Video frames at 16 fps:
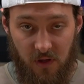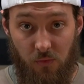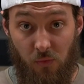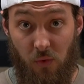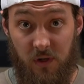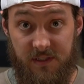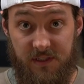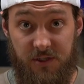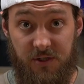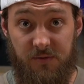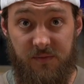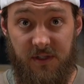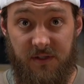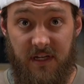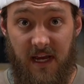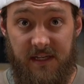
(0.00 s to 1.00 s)
Once
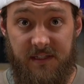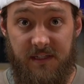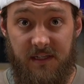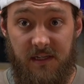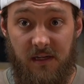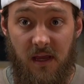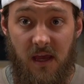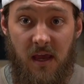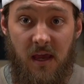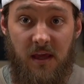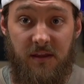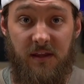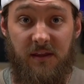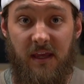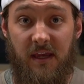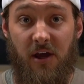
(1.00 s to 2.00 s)
tubes are tested,
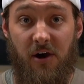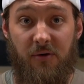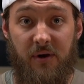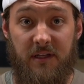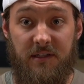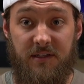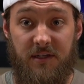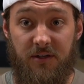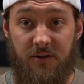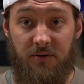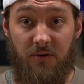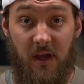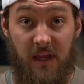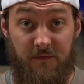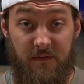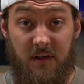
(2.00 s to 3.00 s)
then they go
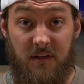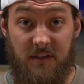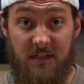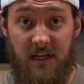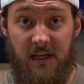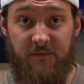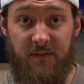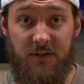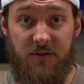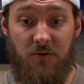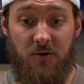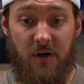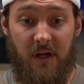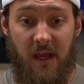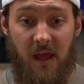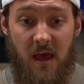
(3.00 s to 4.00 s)
into into
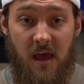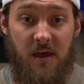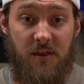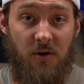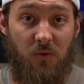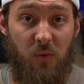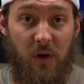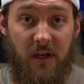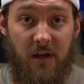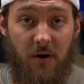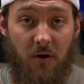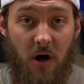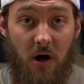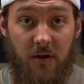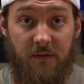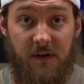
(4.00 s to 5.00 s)
inventory that we know
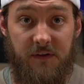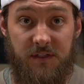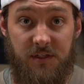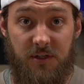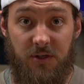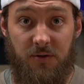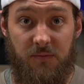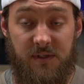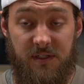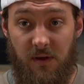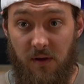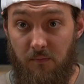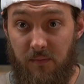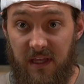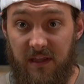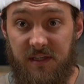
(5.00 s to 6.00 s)
all those
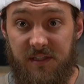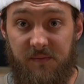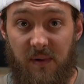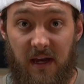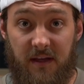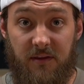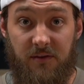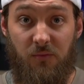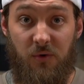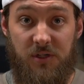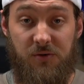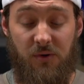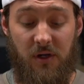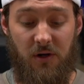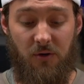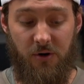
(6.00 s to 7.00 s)
tubes meet the spec in
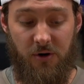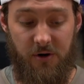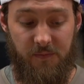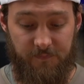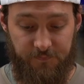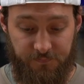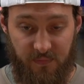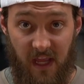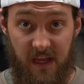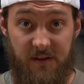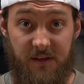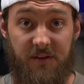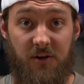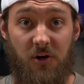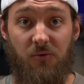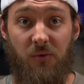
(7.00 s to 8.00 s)
which we had ordered and
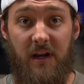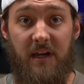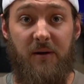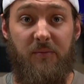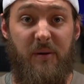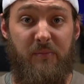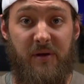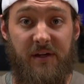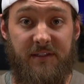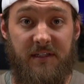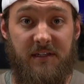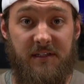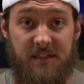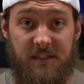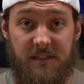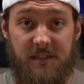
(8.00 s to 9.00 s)
that they're ready to be built
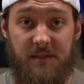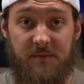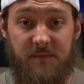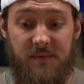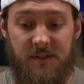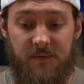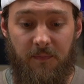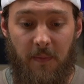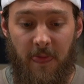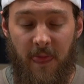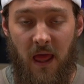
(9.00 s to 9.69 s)
into systems.